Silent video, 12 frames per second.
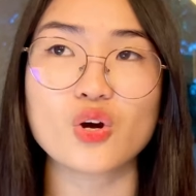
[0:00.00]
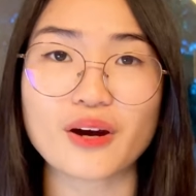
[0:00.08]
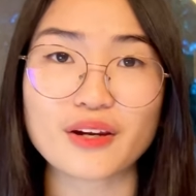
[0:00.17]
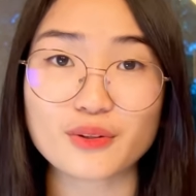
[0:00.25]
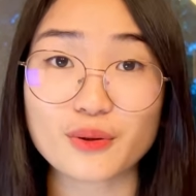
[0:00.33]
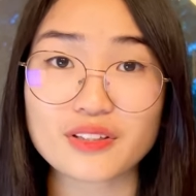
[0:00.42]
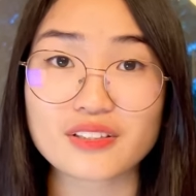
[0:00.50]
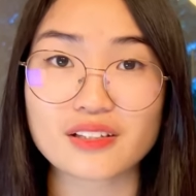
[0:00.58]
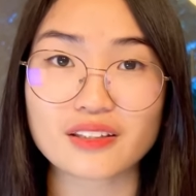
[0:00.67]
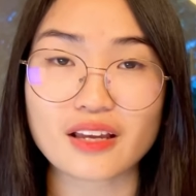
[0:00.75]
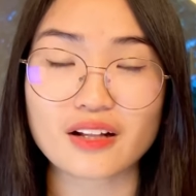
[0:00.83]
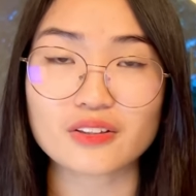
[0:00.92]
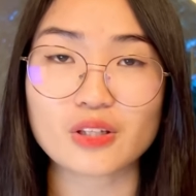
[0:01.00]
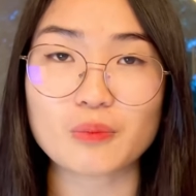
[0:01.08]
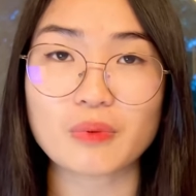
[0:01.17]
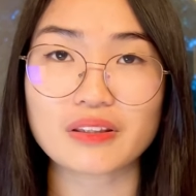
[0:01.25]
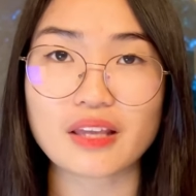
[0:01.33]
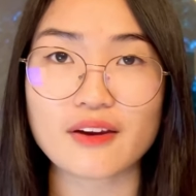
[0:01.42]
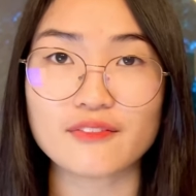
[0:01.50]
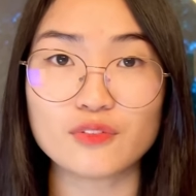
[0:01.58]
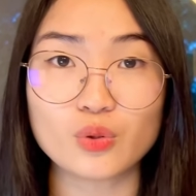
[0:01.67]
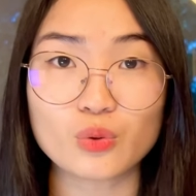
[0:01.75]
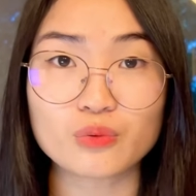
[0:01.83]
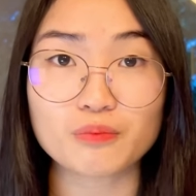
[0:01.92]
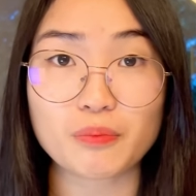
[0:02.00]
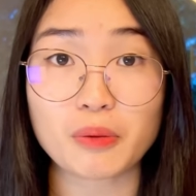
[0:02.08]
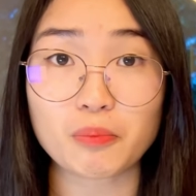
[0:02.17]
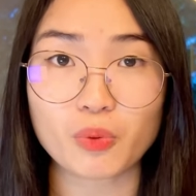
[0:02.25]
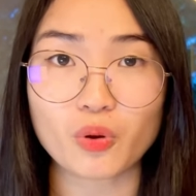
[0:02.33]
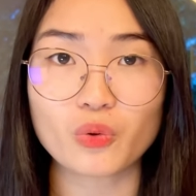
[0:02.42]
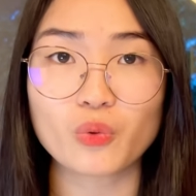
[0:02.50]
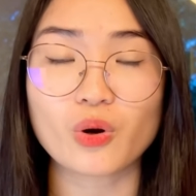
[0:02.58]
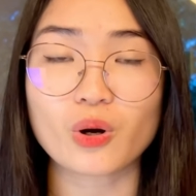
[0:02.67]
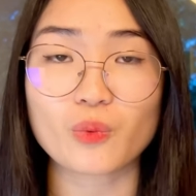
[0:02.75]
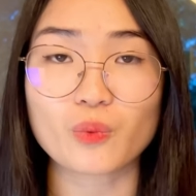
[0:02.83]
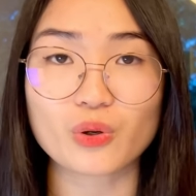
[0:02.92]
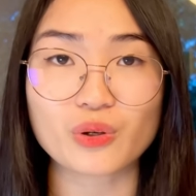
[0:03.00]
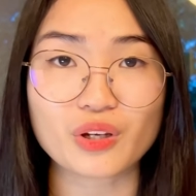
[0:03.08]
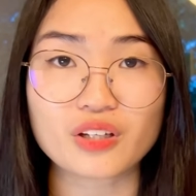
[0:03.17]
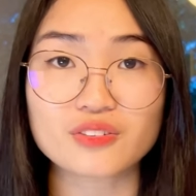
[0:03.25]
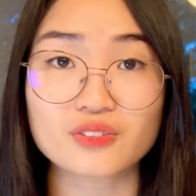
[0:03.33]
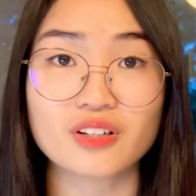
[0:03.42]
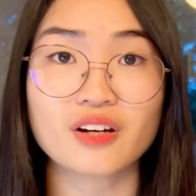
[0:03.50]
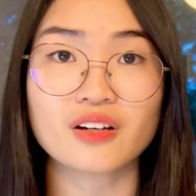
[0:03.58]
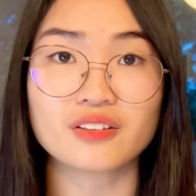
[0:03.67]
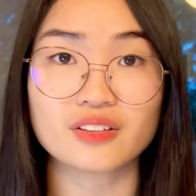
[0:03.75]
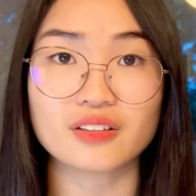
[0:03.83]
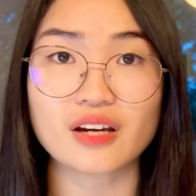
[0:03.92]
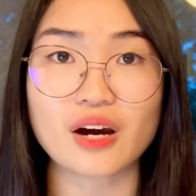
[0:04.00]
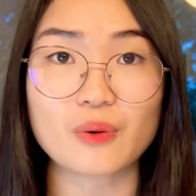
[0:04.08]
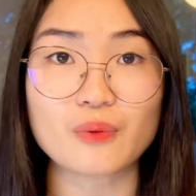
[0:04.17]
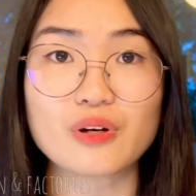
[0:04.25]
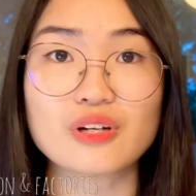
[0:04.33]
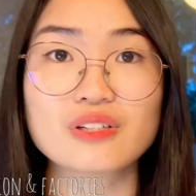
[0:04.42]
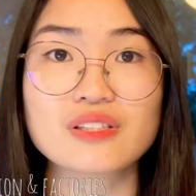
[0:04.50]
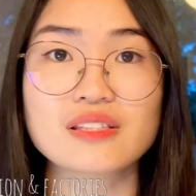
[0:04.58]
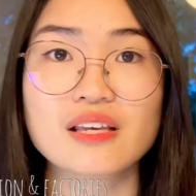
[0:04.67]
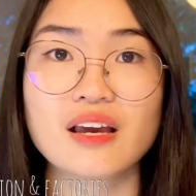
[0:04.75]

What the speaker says: I know it's not healthy, but I've known people who are working 300 hours